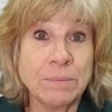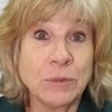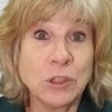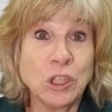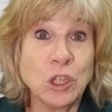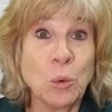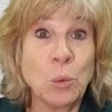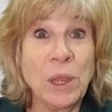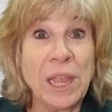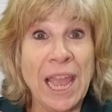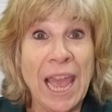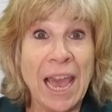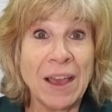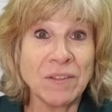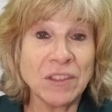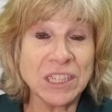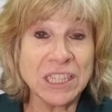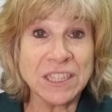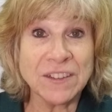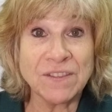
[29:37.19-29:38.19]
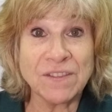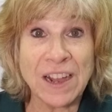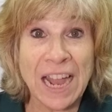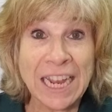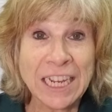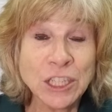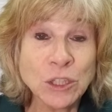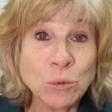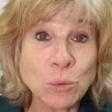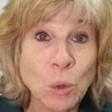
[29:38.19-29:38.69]
So we have the
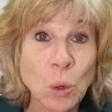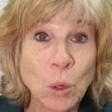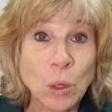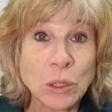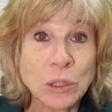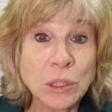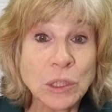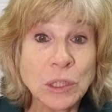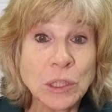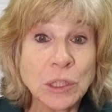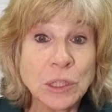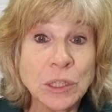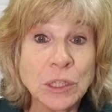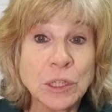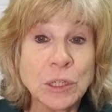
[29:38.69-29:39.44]
defined roles.